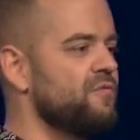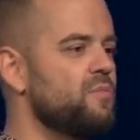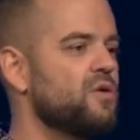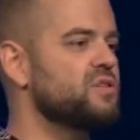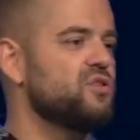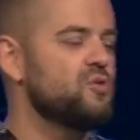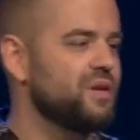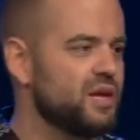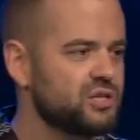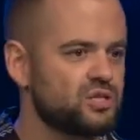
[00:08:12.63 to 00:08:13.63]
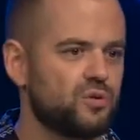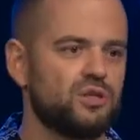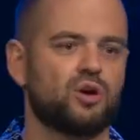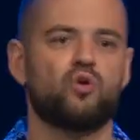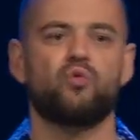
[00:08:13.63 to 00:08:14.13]
for most of human history,
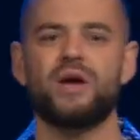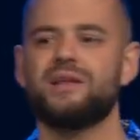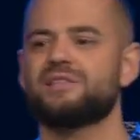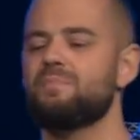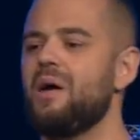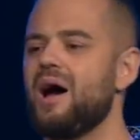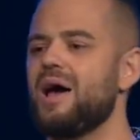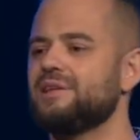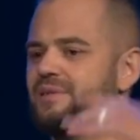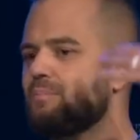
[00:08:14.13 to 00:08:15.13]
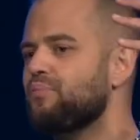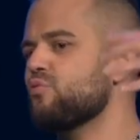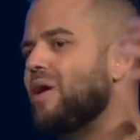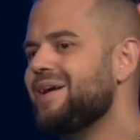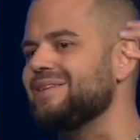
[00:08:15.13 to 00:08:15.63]
the greatest minds, the
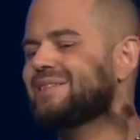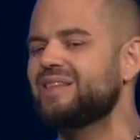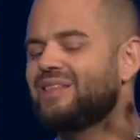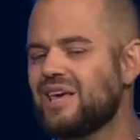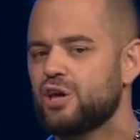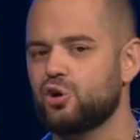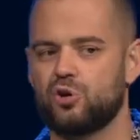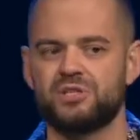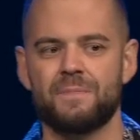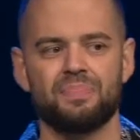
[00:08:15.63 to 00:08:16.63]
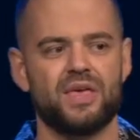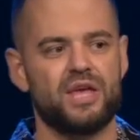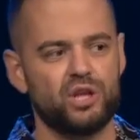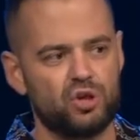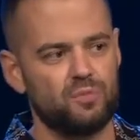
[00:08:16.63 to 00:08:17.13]
brightest thinkers
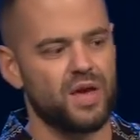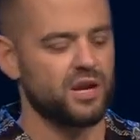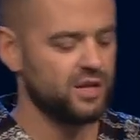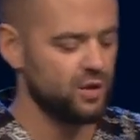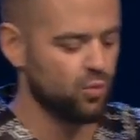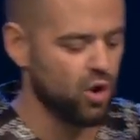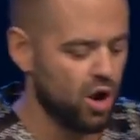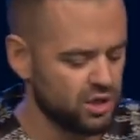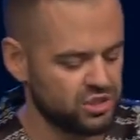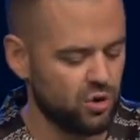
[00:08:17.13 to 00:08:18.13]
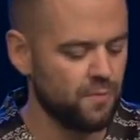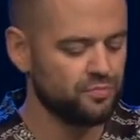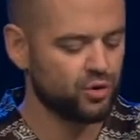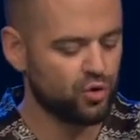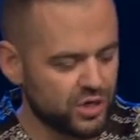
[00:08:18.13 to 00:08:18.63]
in humanity were
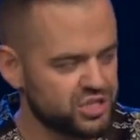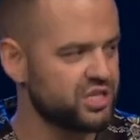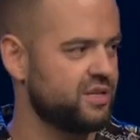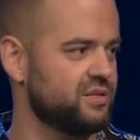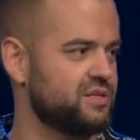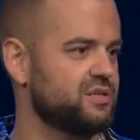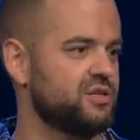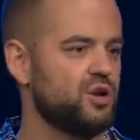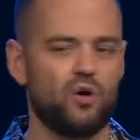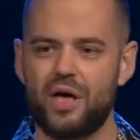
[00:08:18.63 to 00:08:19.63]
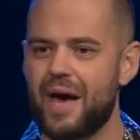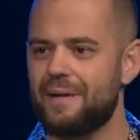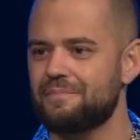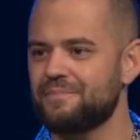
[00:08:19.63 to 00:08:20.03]
also Christians. Do you know that?